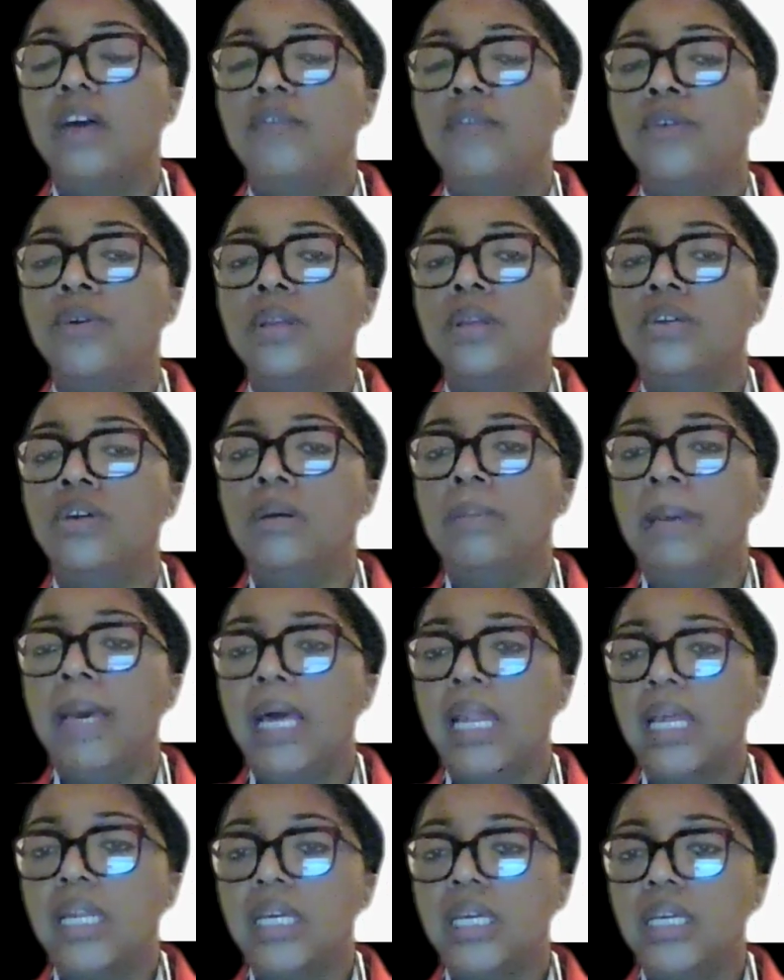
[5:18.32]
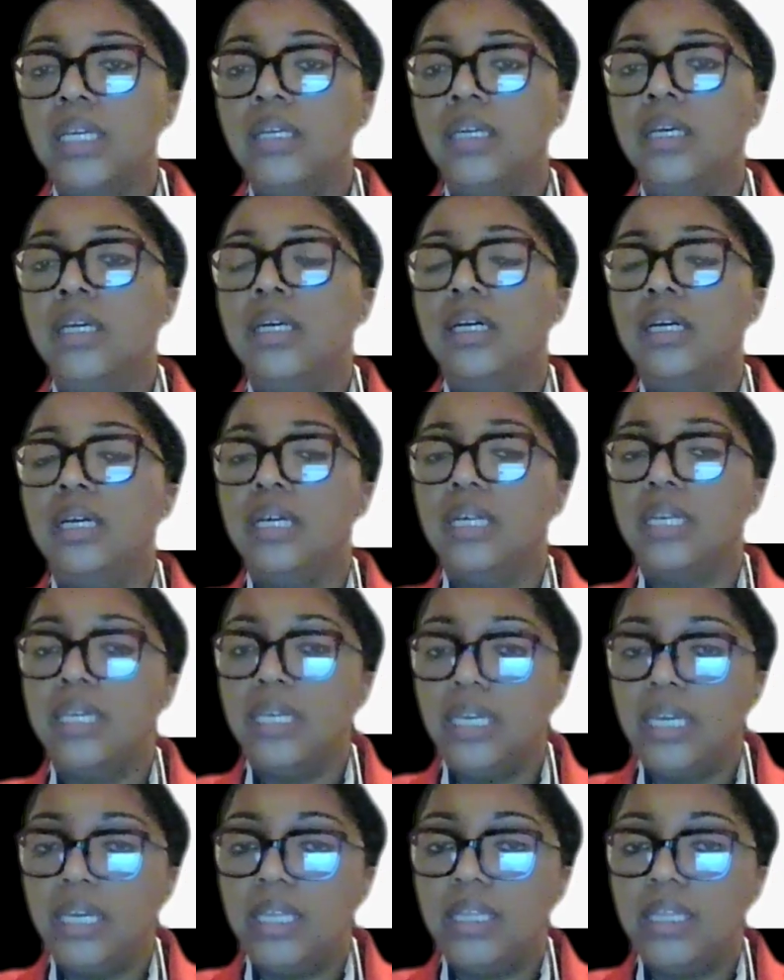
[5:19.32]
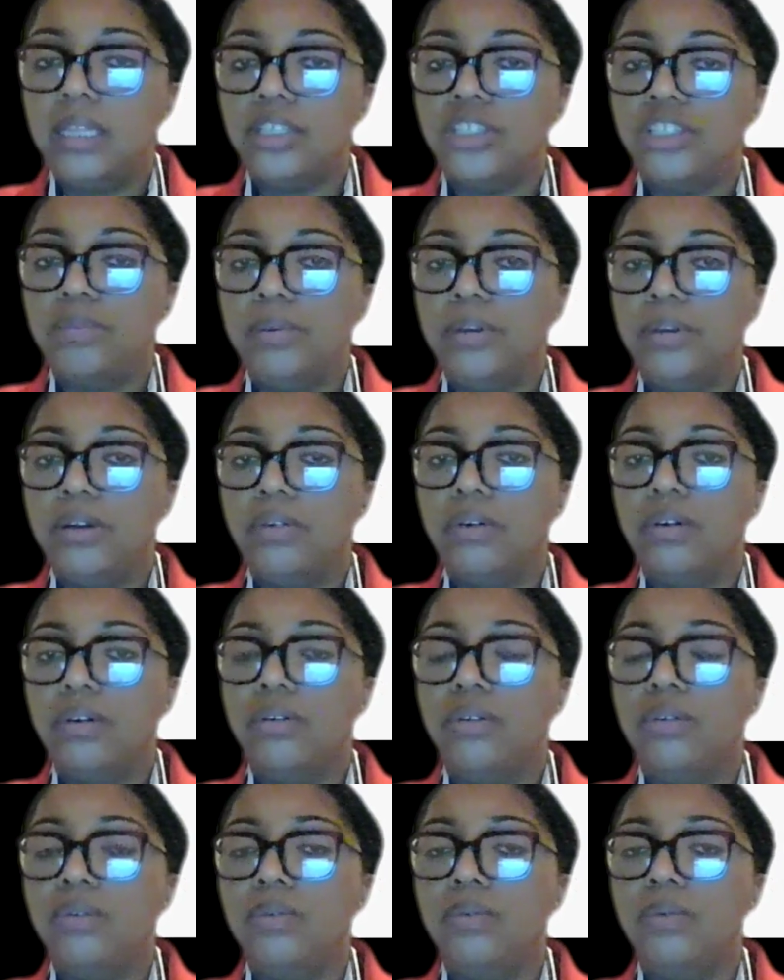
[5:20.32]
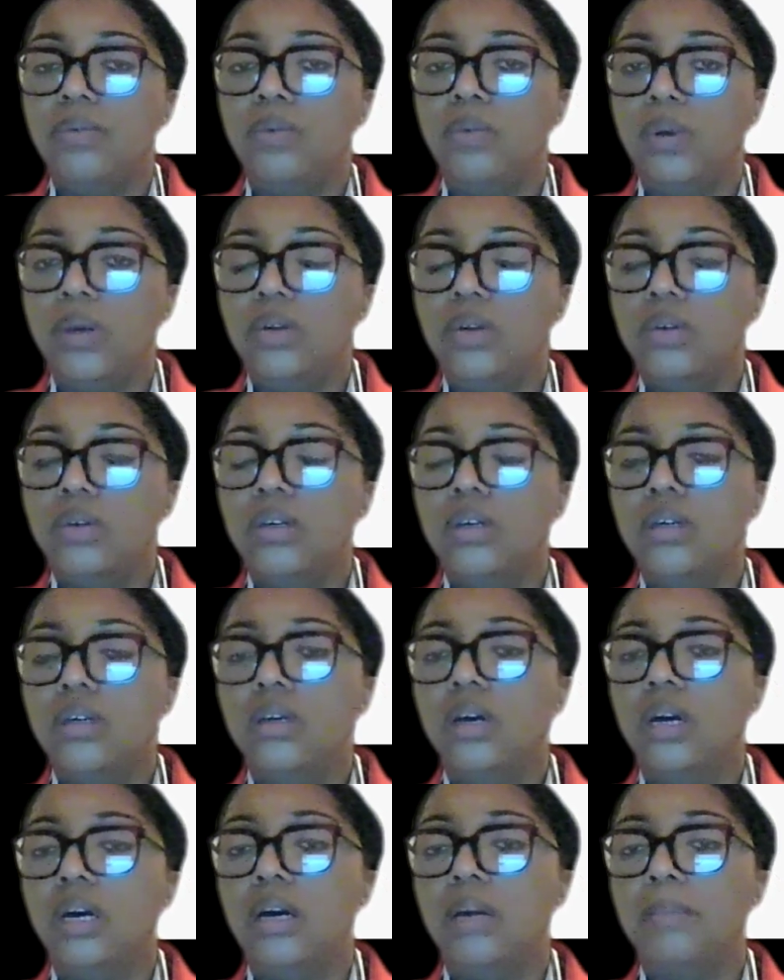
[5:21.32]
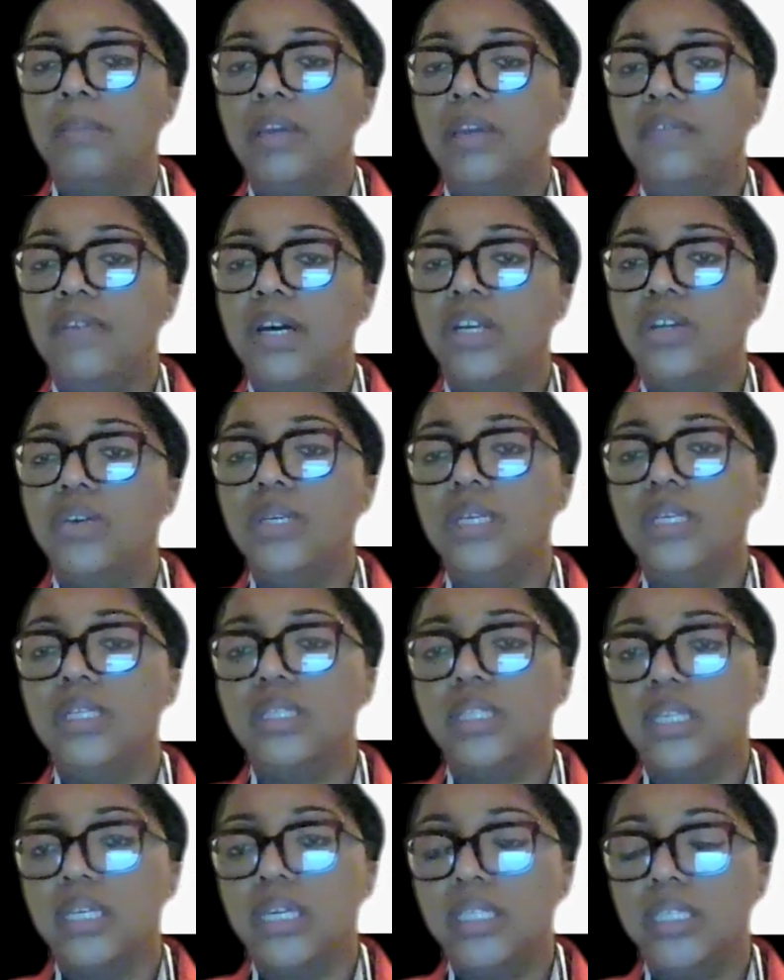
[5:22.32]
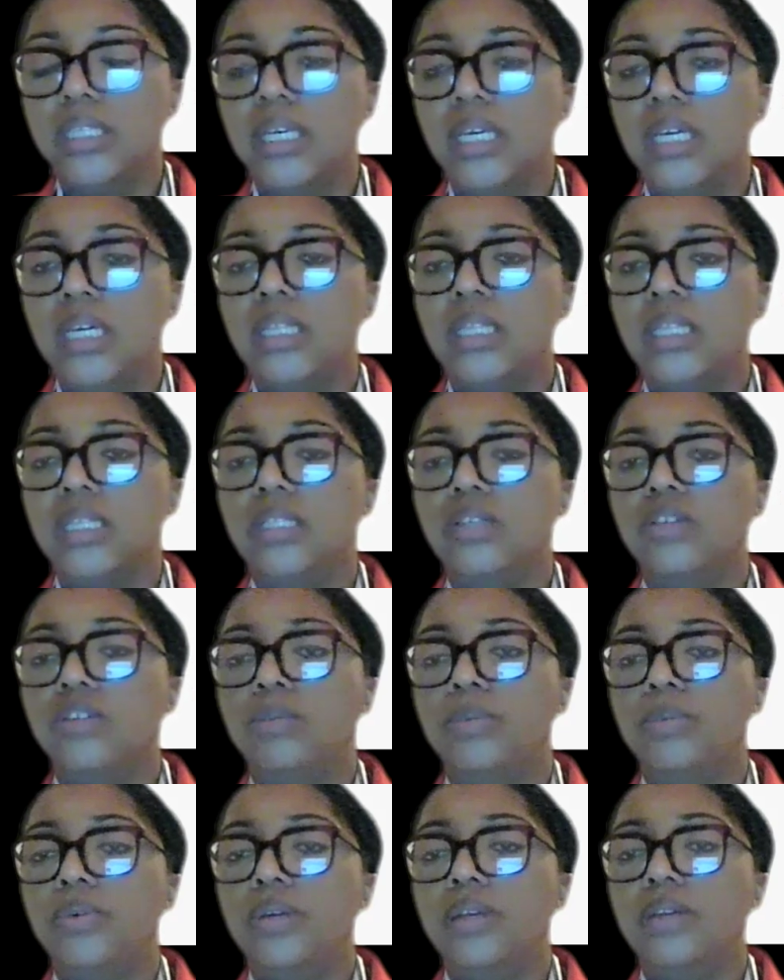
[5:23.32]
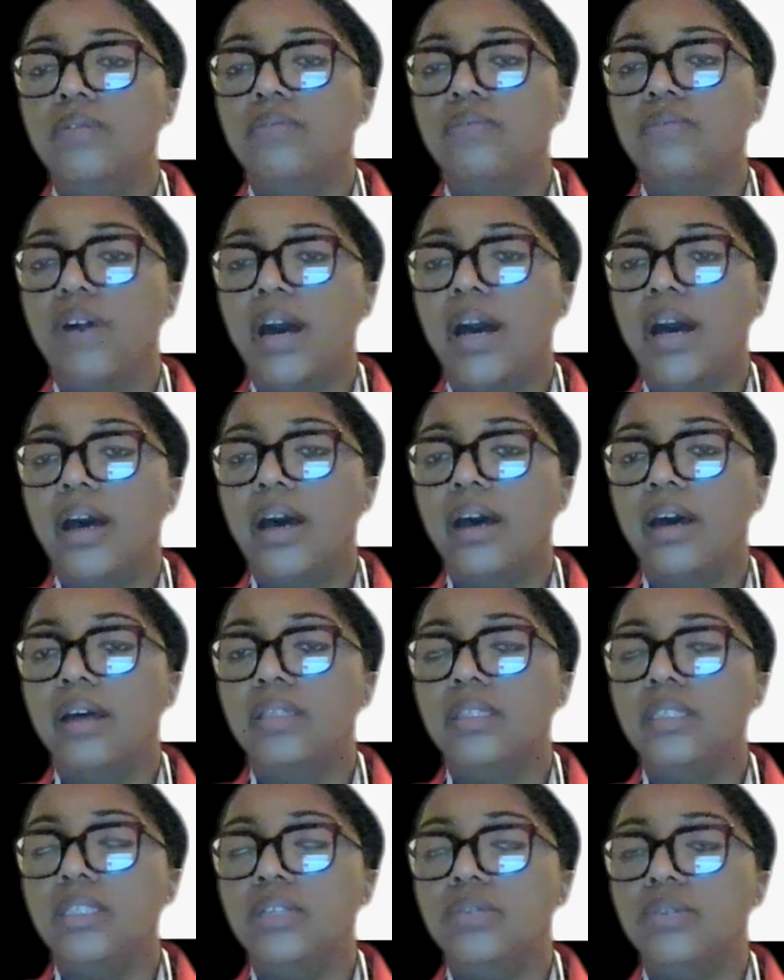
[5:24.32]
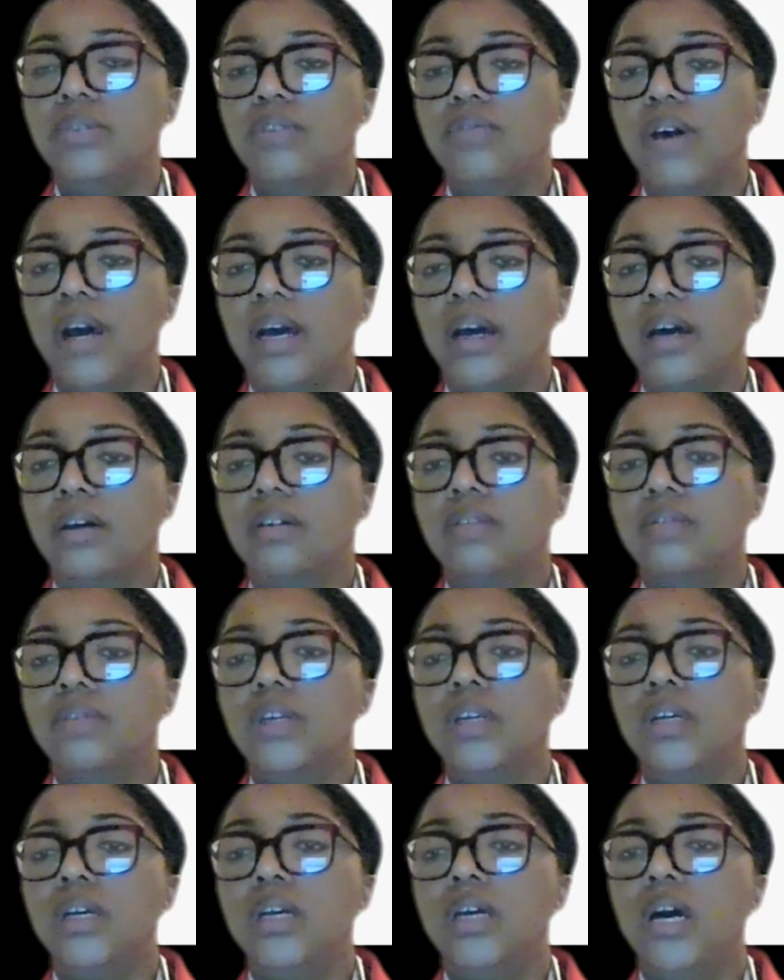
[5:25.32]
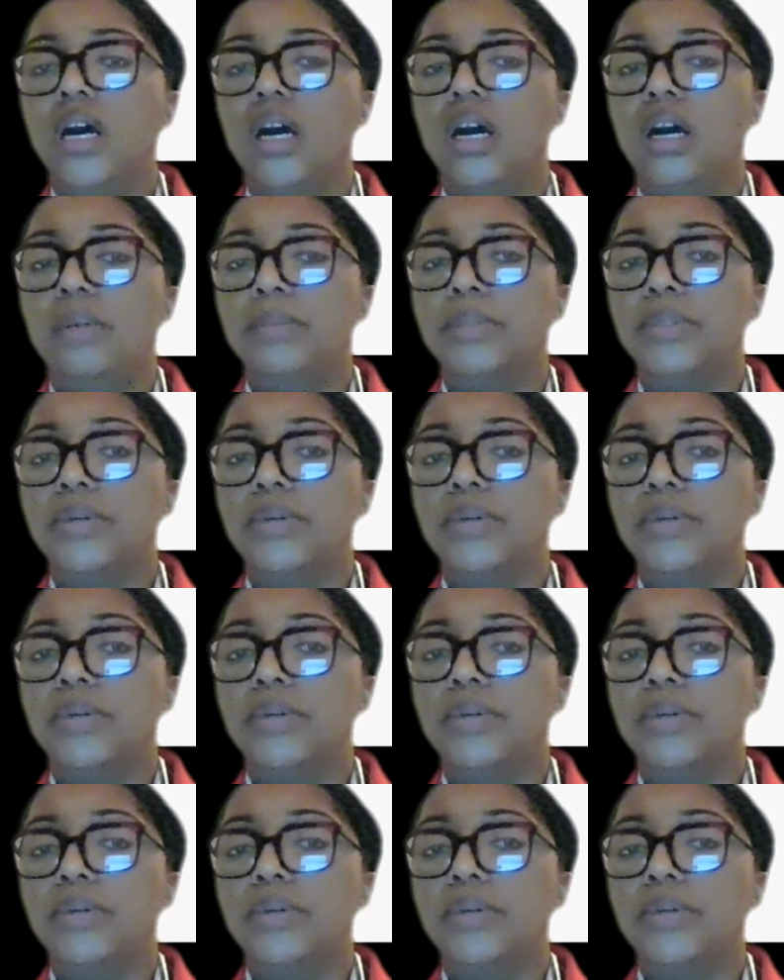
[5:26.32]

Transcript: For the normality, again, the Shapiro-Wilk p-value is less than 0.505.